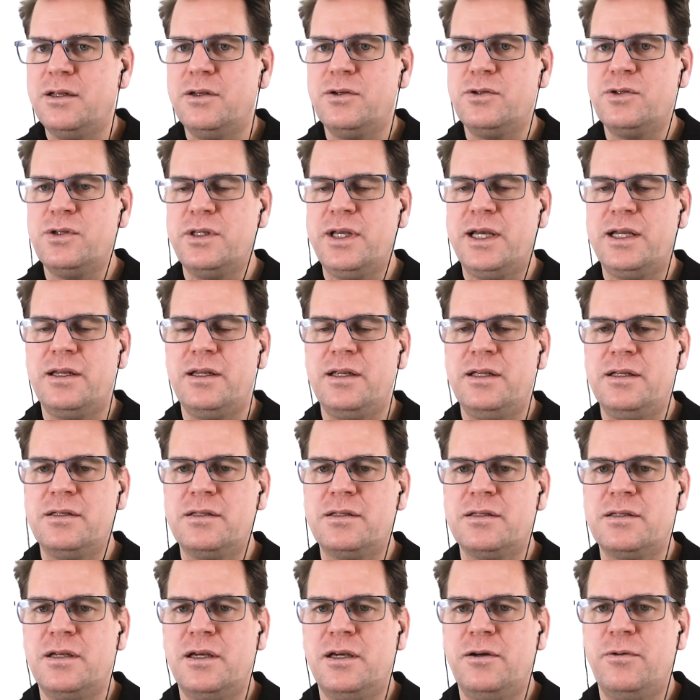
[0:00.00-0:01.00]
So that
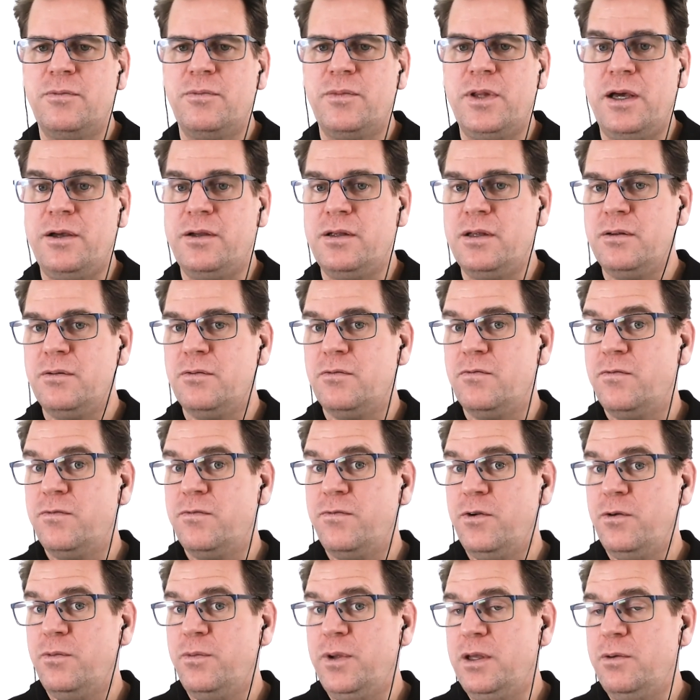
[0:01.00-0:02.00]
is that
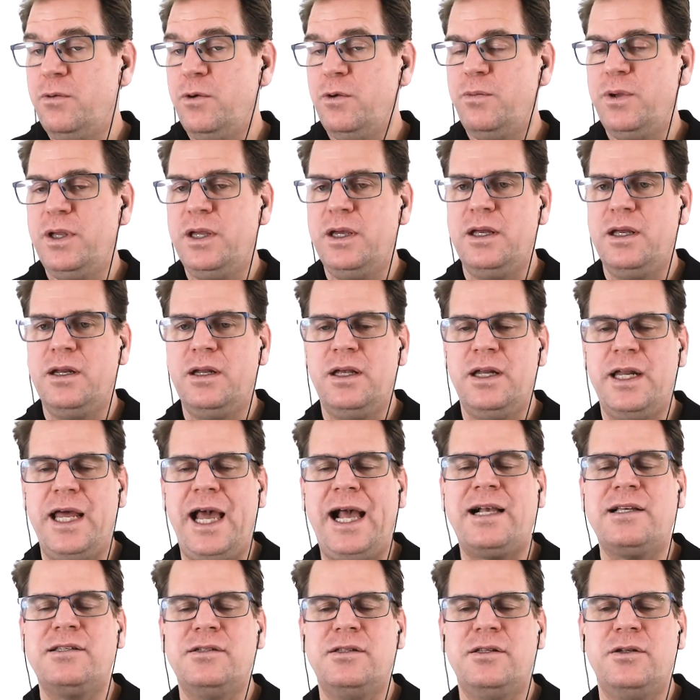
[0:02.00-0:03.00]
for me would be an
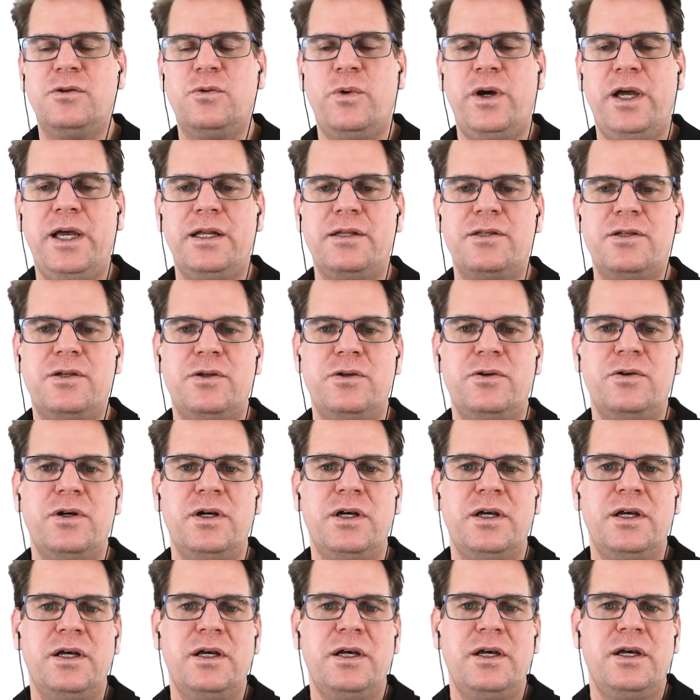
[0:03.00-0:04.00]
excellent way to
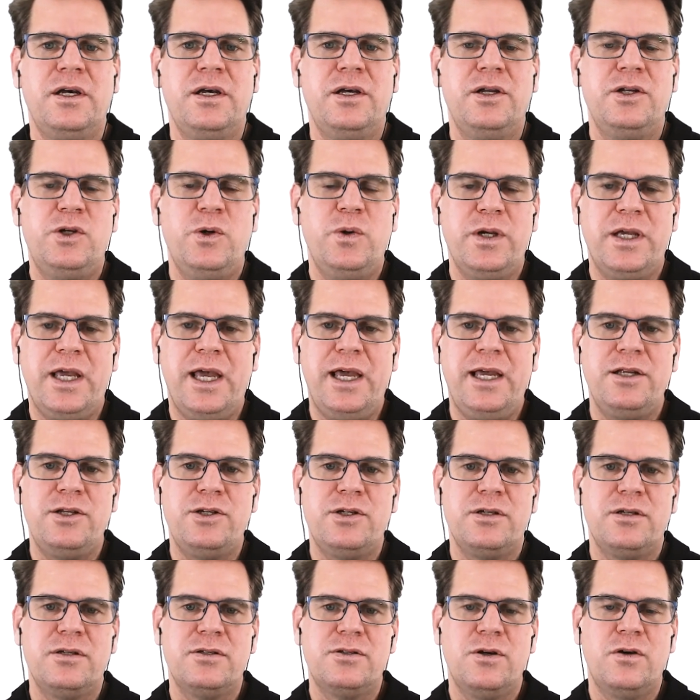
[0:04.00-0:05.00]

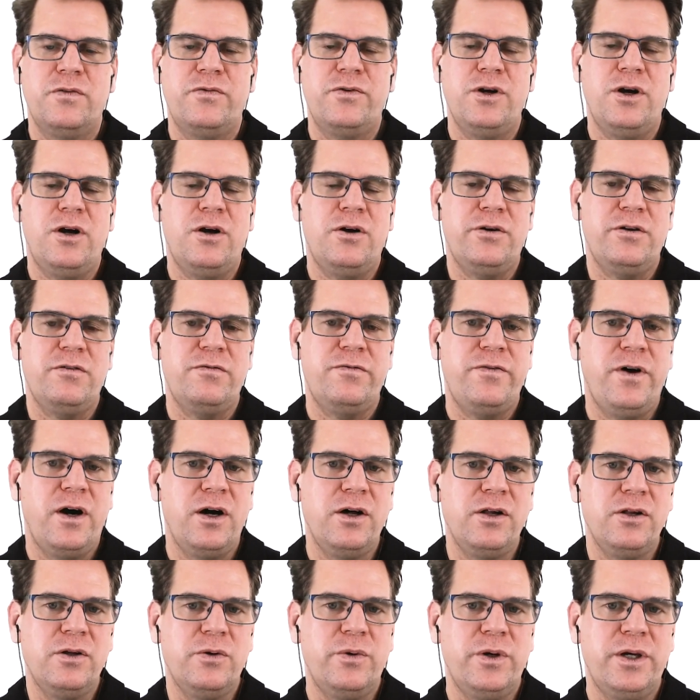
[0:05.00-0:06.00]
engage. So if you're already
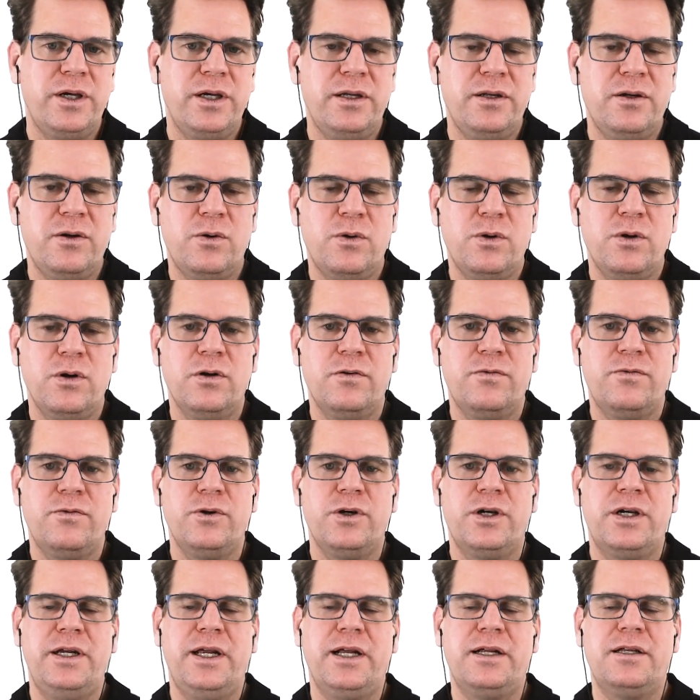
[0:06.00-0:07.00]
following or if
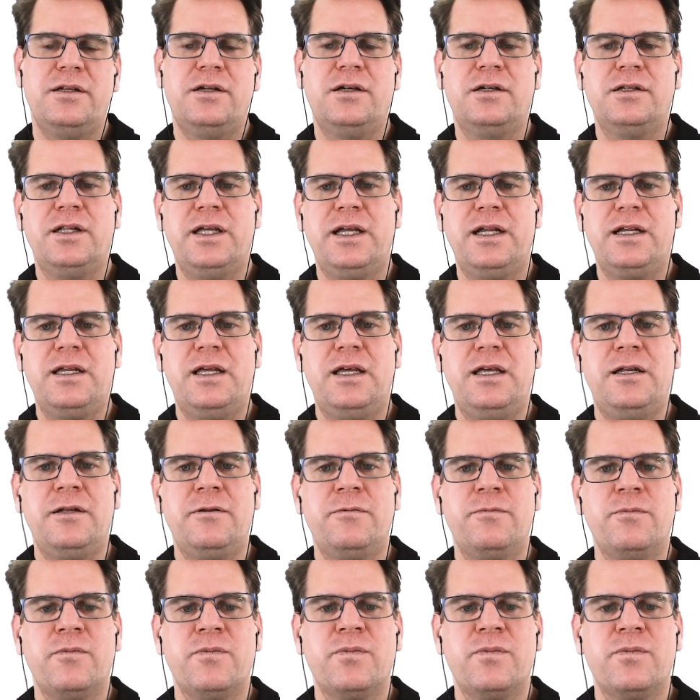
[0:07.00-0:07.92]
we're connected on LinkedIn,